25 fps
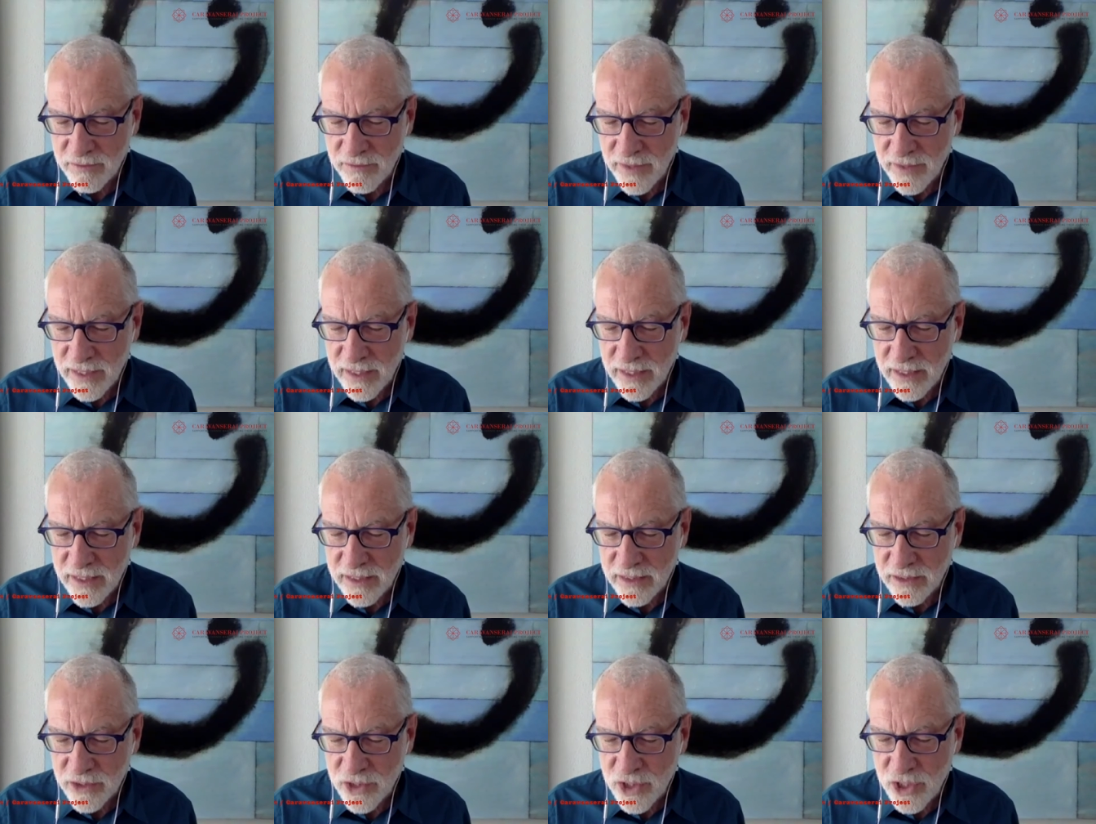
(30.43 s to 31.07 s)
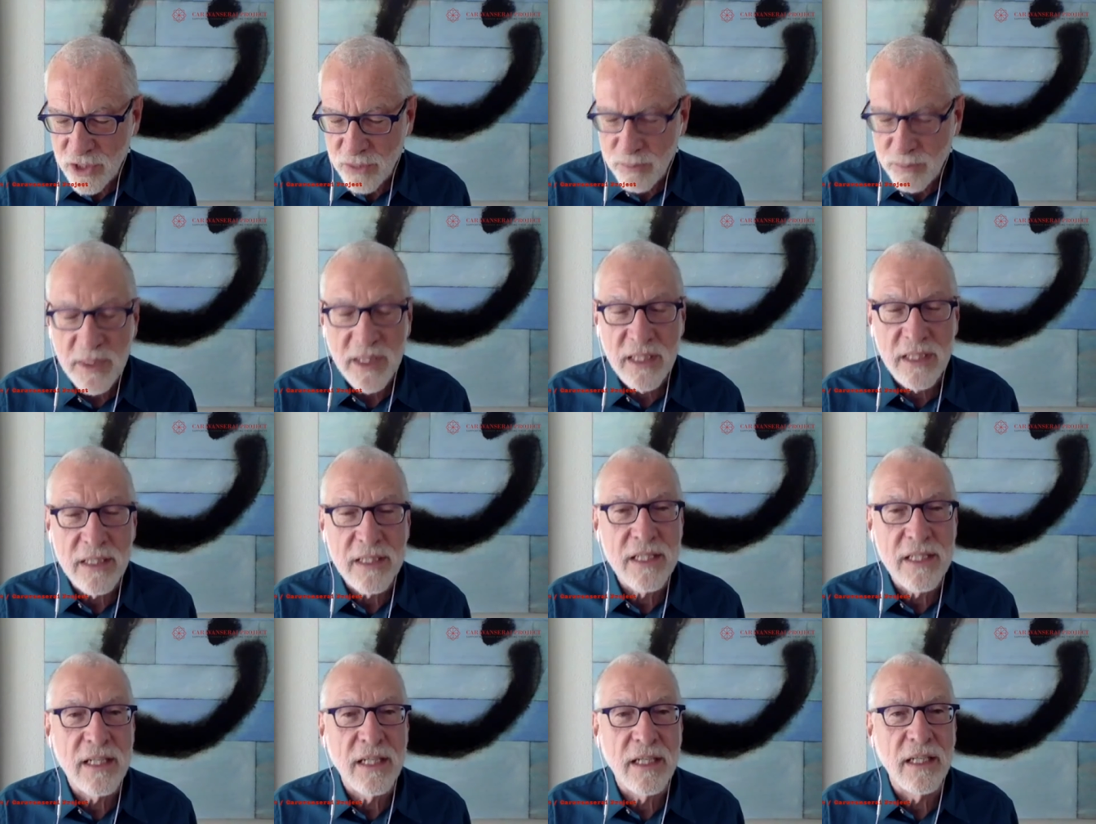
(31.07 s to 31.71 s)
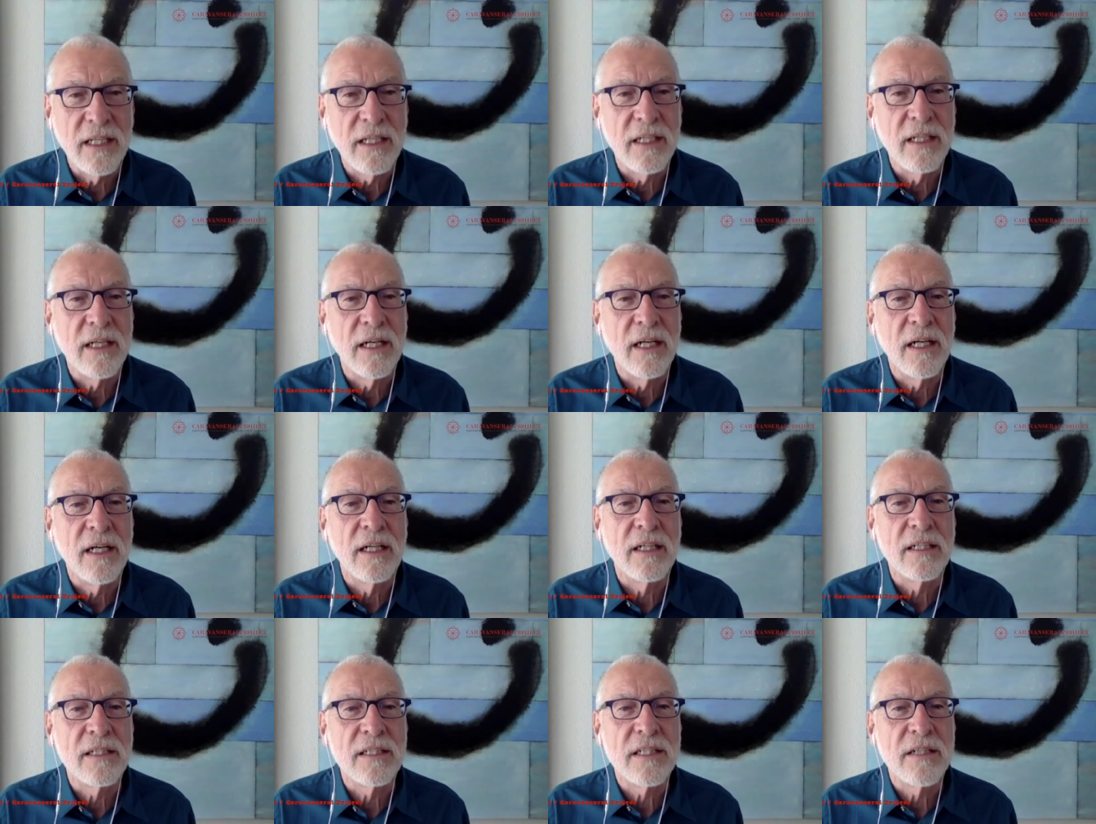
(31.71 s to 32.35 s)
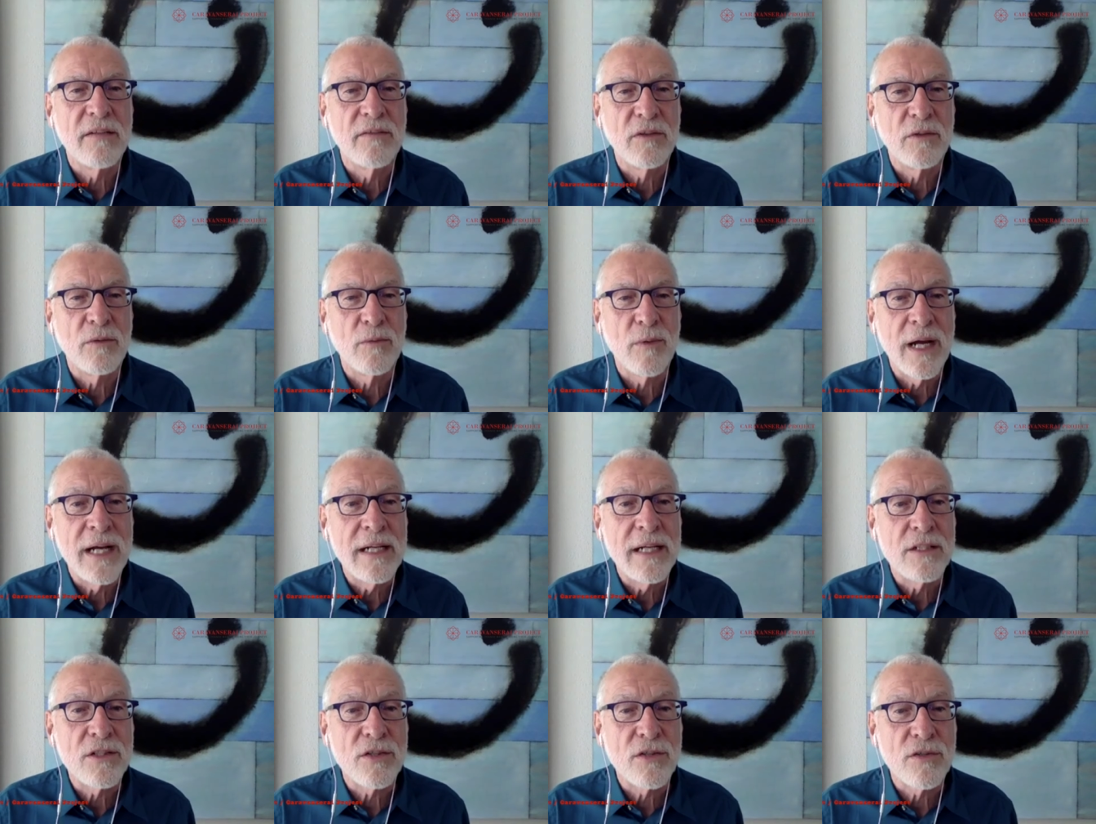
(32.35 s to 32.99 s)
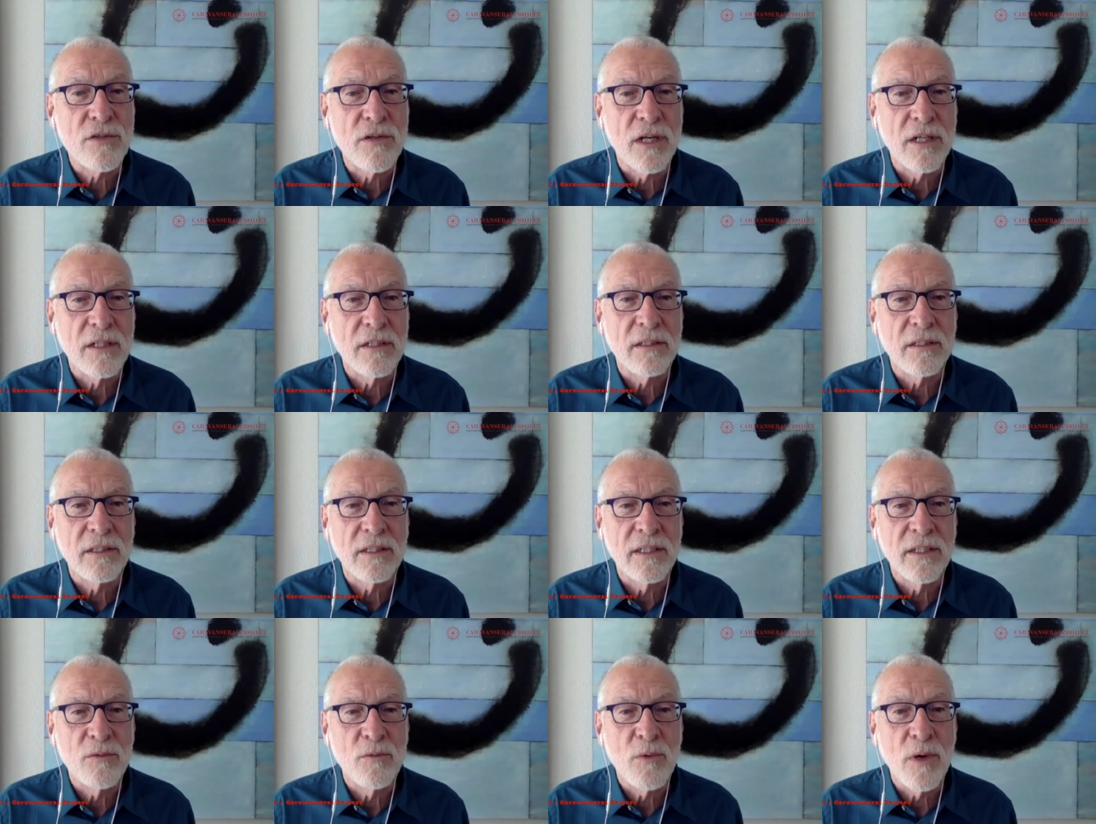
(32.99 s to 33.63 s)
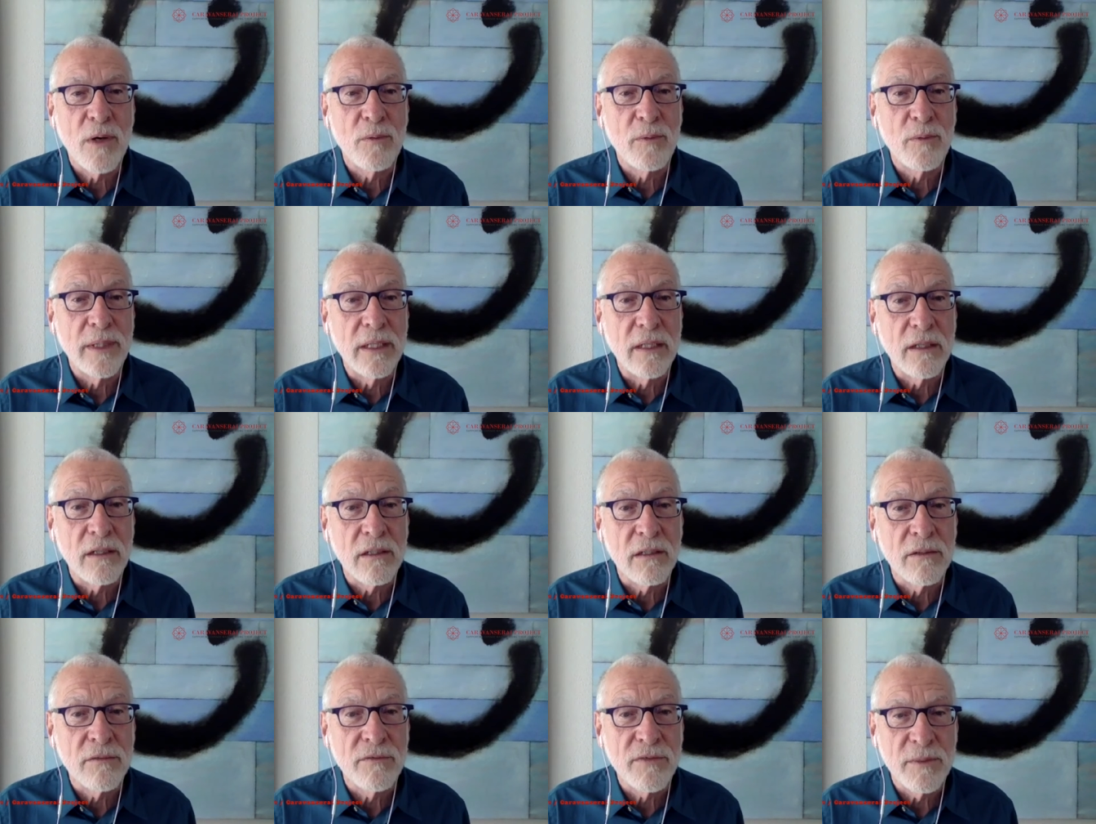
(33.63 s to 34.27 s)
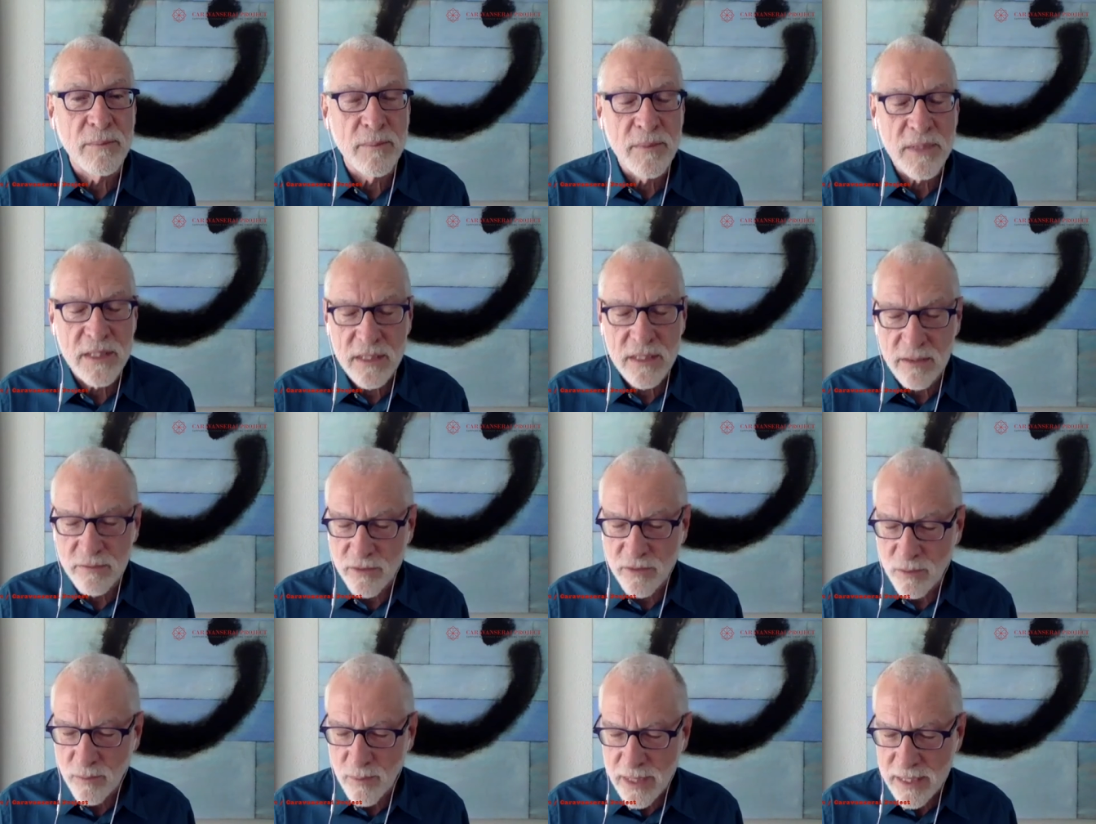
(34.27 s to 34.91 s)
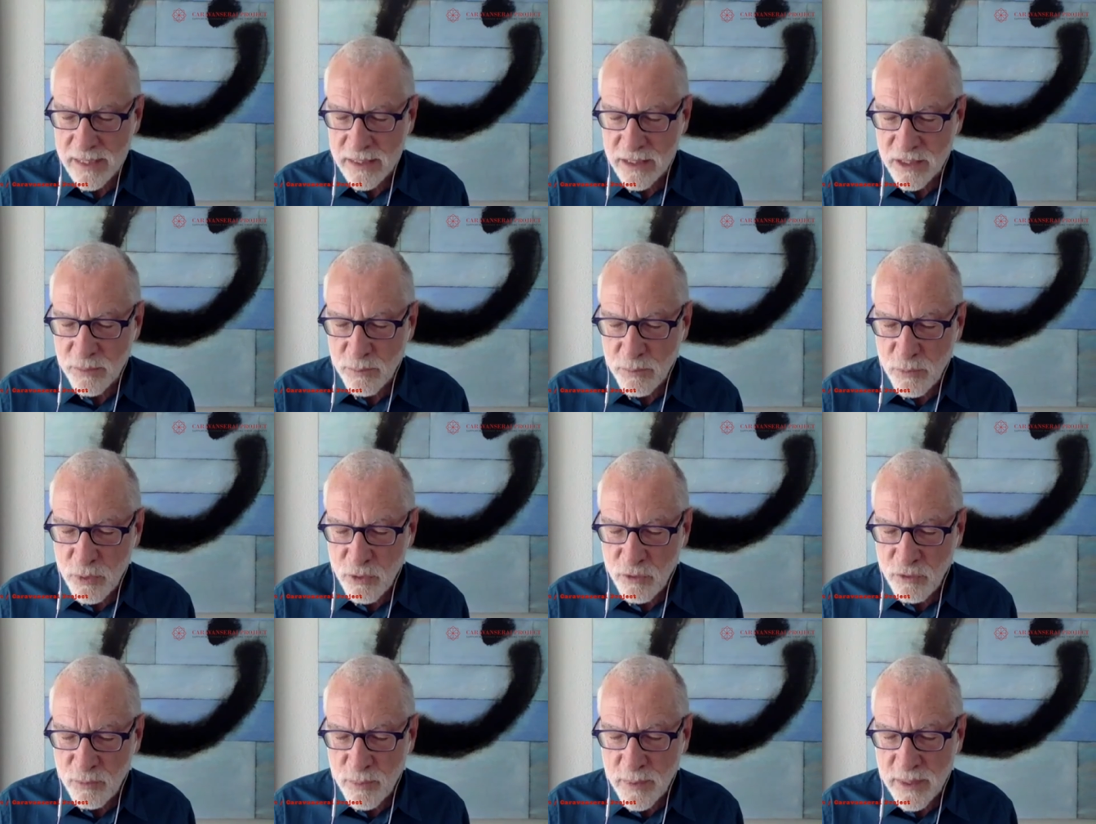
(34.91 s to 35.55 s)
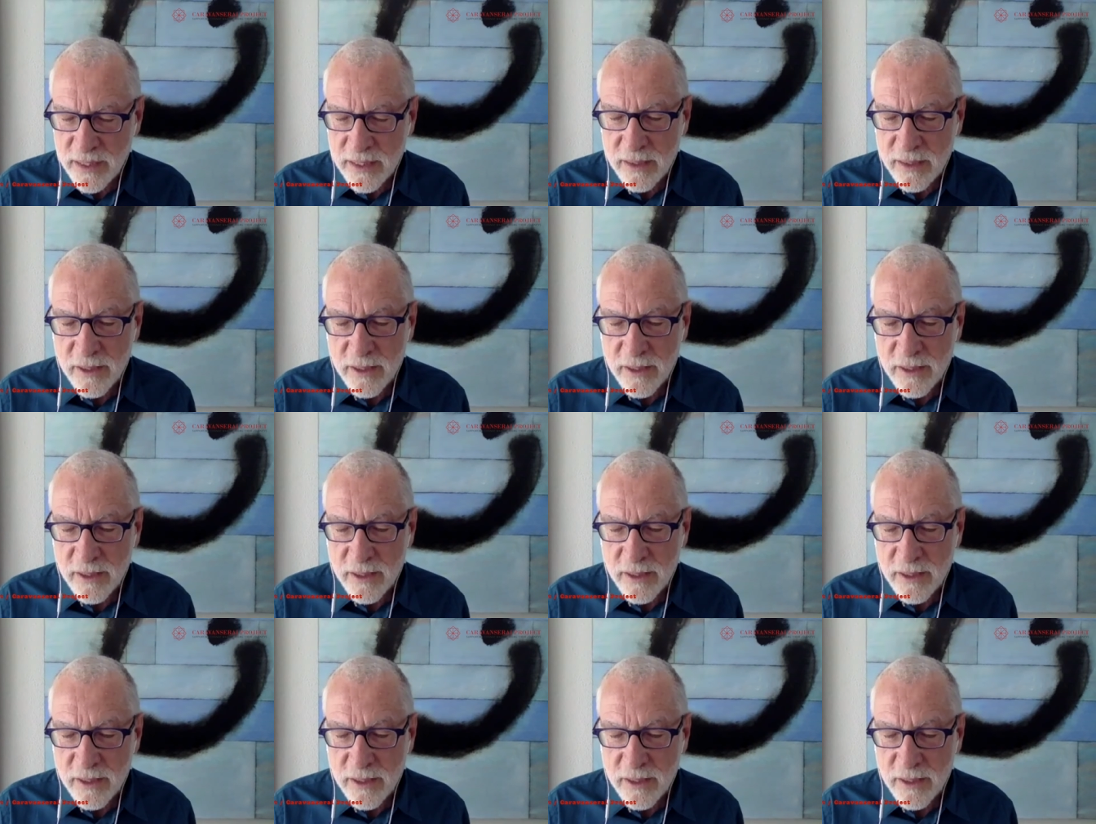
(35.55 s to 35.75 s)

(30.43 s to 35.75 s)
LGBT civil rights struggle and what we learned from the civil rights movement.